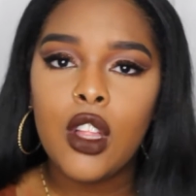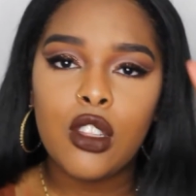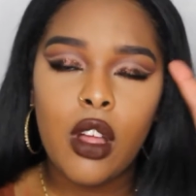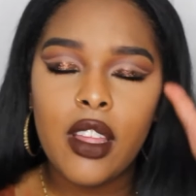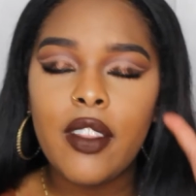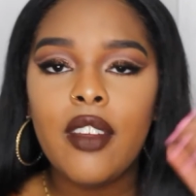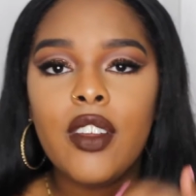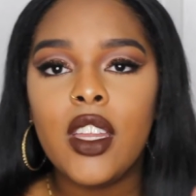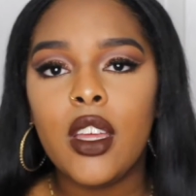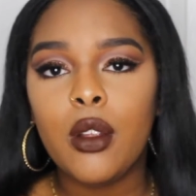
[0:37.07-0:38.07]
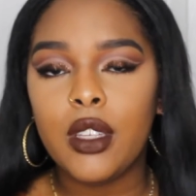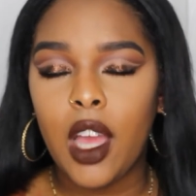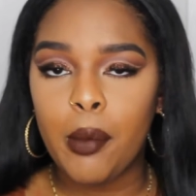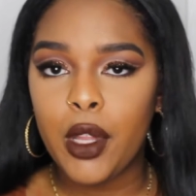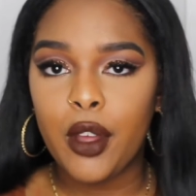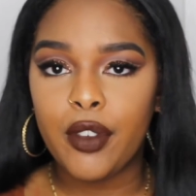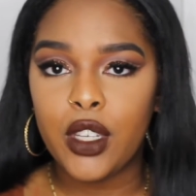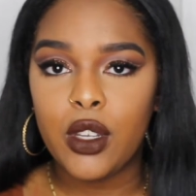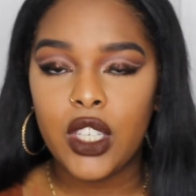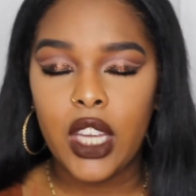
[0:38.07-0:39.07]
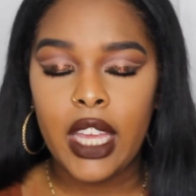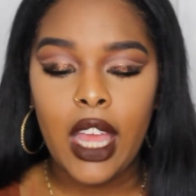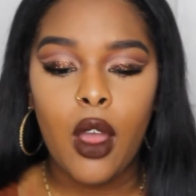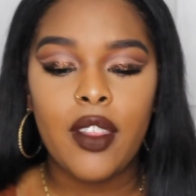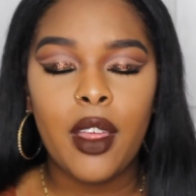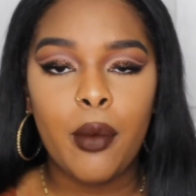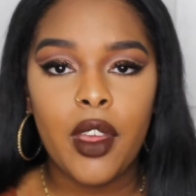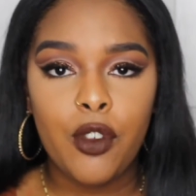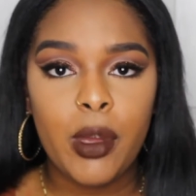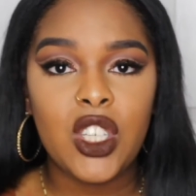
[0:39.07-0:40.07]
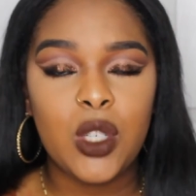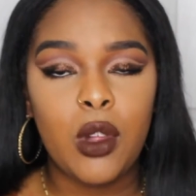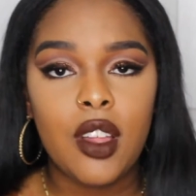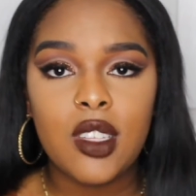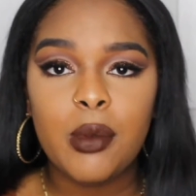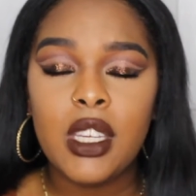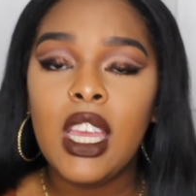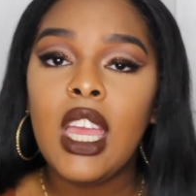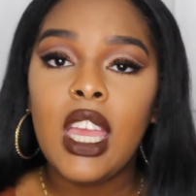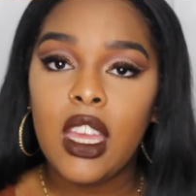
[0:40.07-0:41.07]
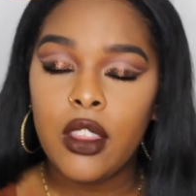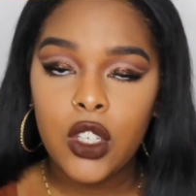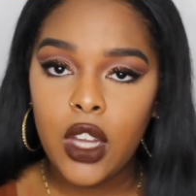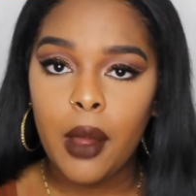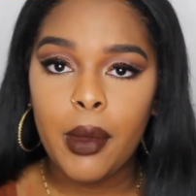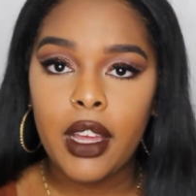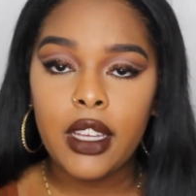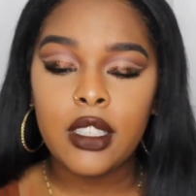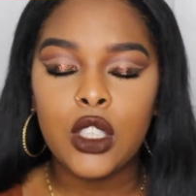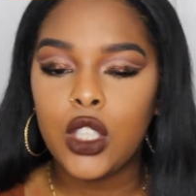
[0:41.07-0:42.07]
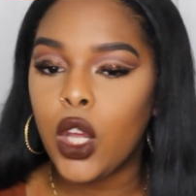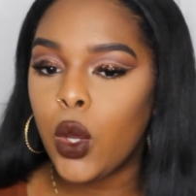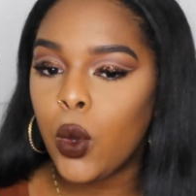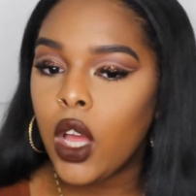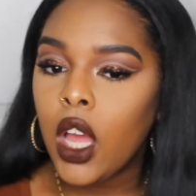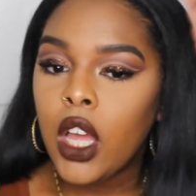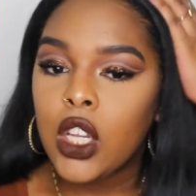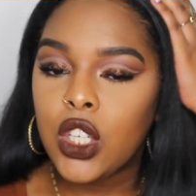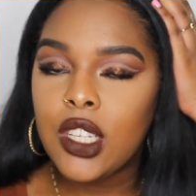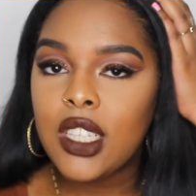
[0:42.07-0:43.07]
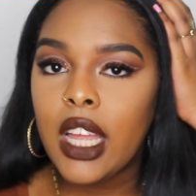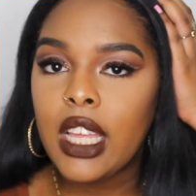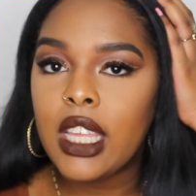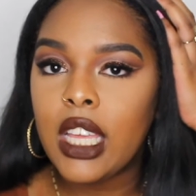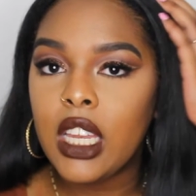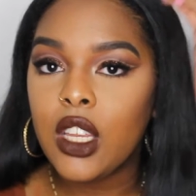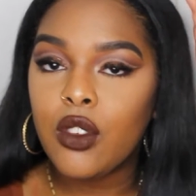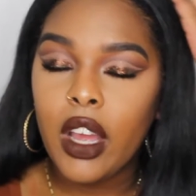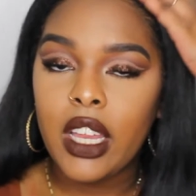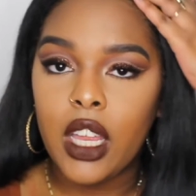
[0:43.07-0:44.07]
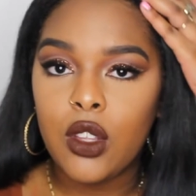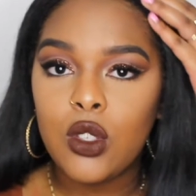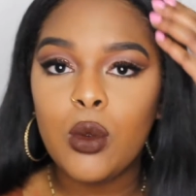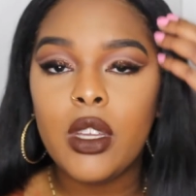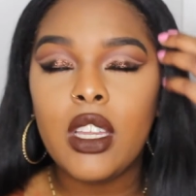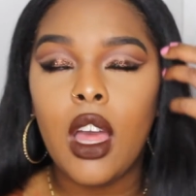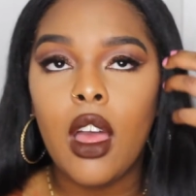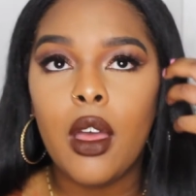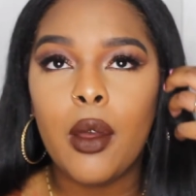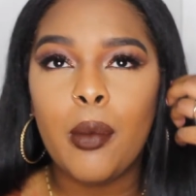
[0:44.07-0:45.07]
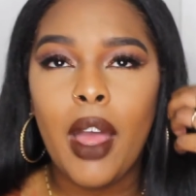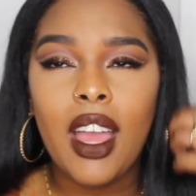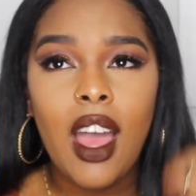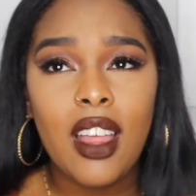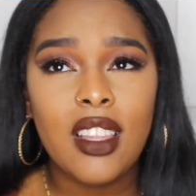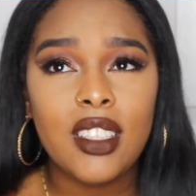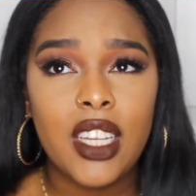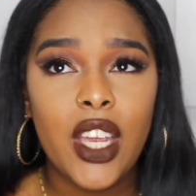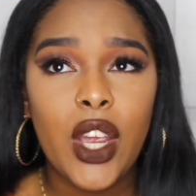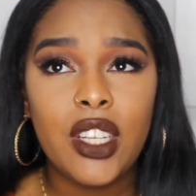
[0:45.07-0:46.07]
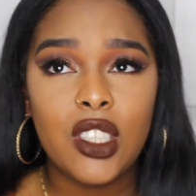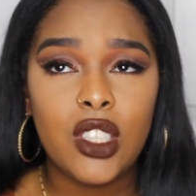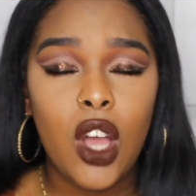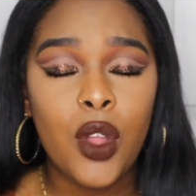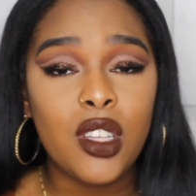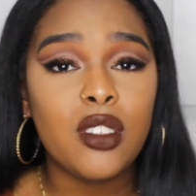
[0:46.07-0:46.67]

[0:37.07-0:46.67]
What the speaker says: So I'll leave that video down below for you to check out, and that information will also be in the drop box. So just like getting right into it, I got this hair installed.